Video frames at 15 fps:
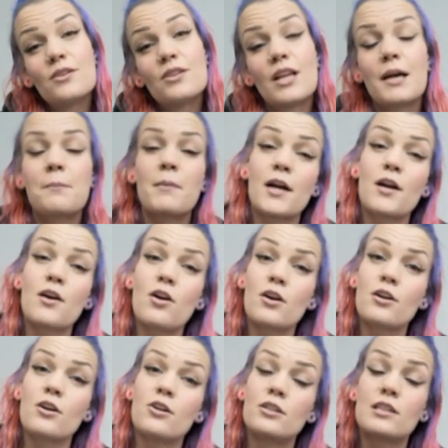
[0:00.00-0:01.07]
Like, my car
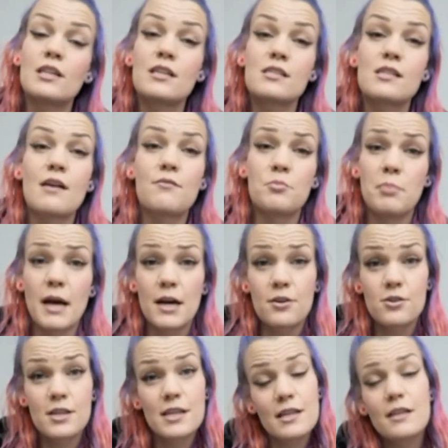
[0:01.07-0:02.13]
currently doesn't have a
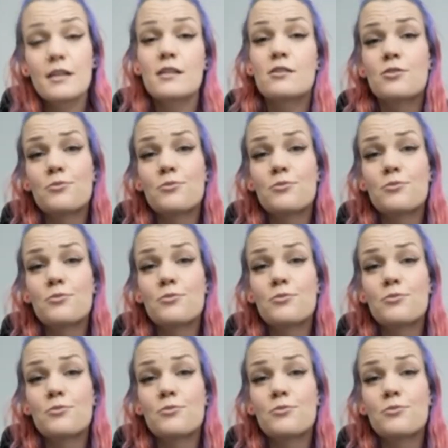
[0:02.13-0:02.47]
battery in it,